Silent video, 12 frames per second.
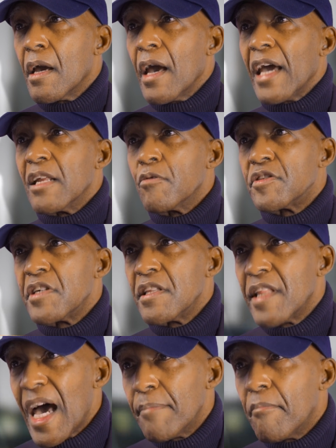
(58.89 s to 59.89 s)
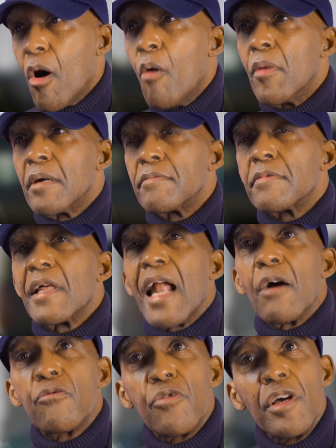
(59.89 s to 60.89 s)
And it was in that moment that
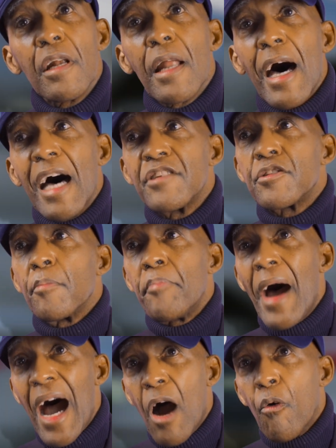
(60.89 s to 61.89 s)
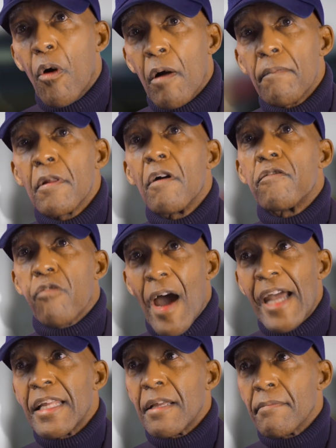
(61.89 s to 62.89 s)
I realized the power of
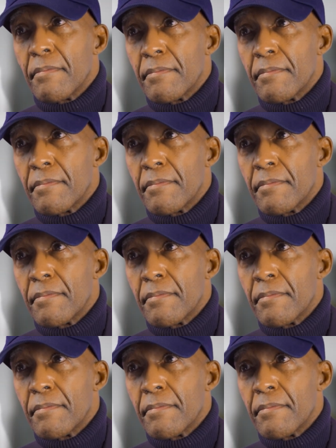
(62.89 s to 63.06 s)
writing.